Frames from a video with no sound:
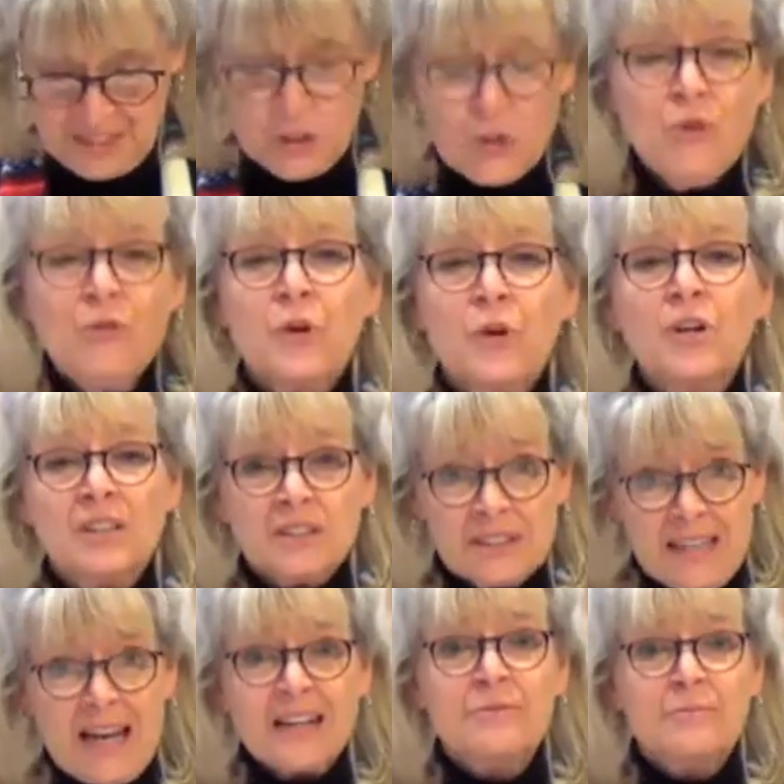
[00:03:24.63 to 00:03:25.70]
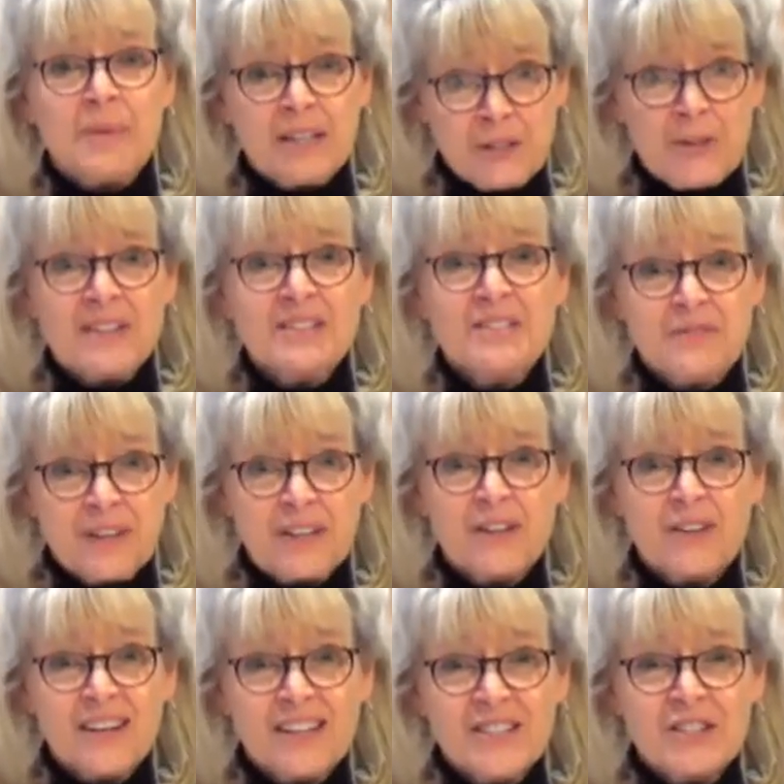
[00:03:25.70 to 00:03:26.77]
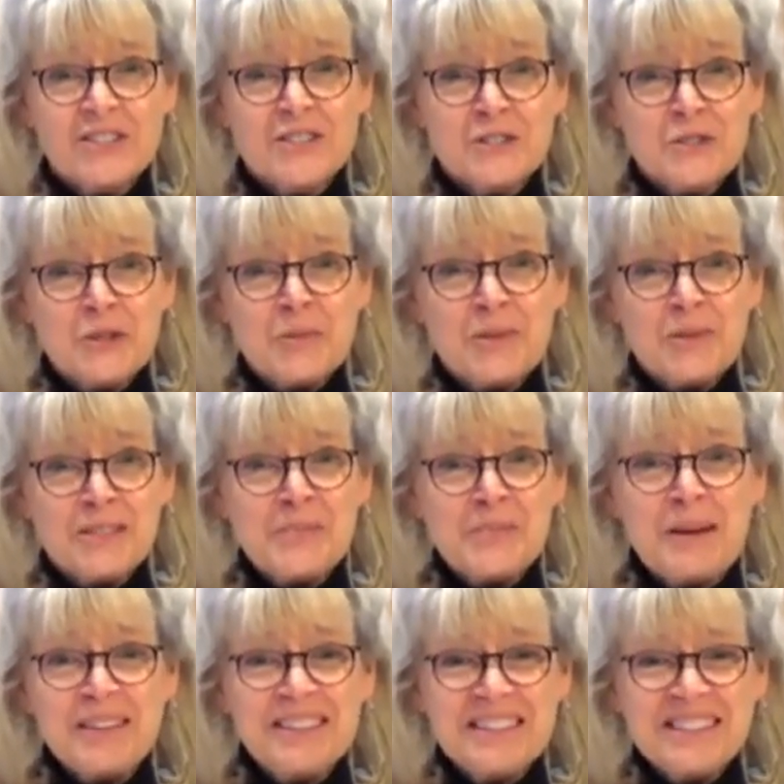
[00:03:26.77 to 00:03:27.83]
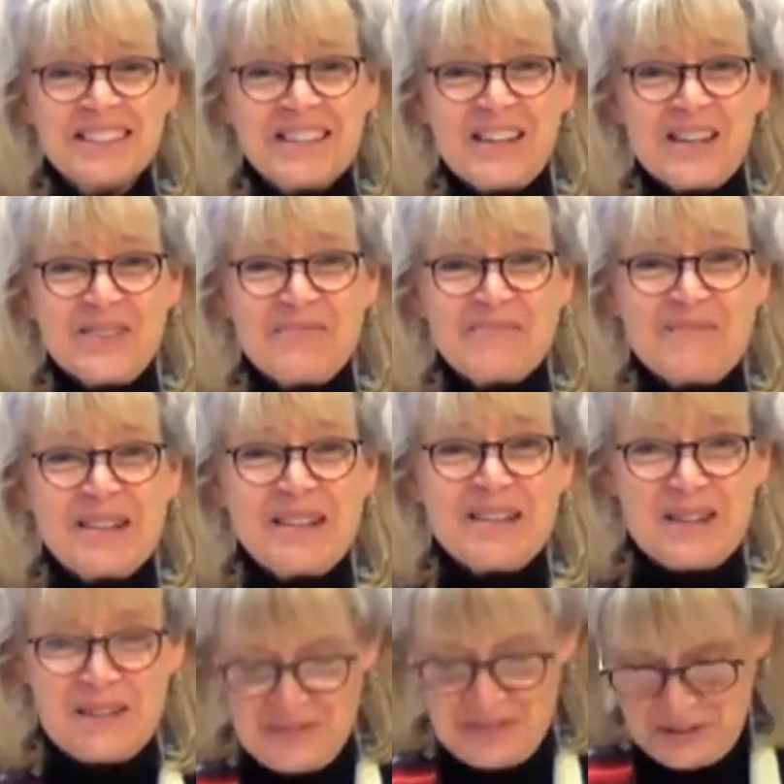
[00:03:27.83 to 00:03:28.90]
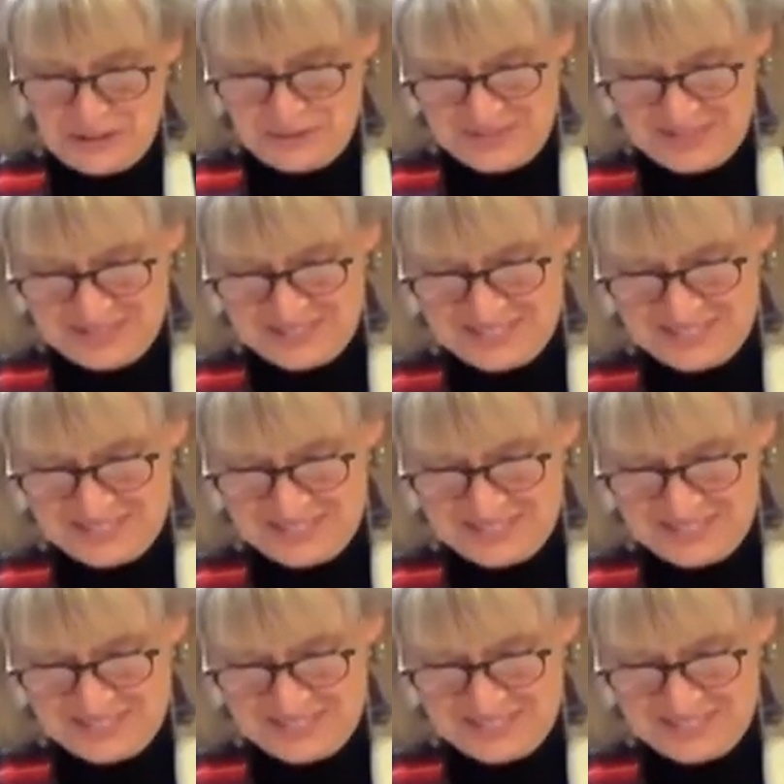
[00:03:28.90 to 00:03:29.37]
You have heard a lot of my transfiguration sermons by this time, many of you.